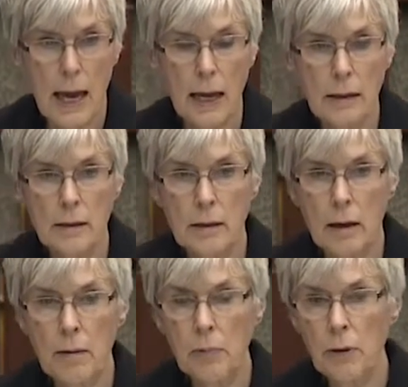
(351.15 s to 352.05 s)
And
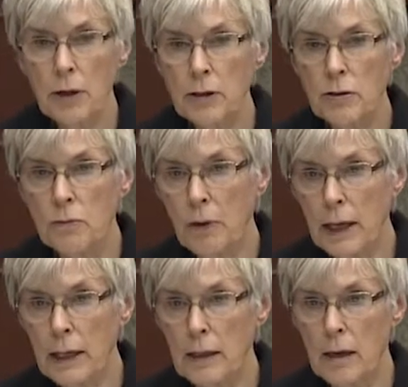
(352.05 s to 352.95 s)
employers
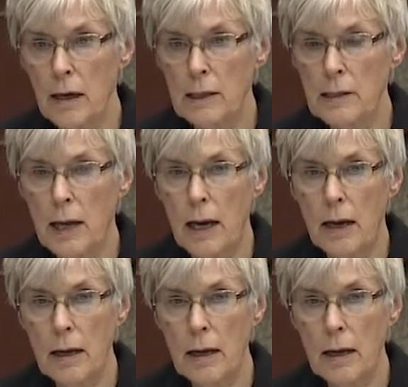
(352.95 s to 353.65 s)
recognize that.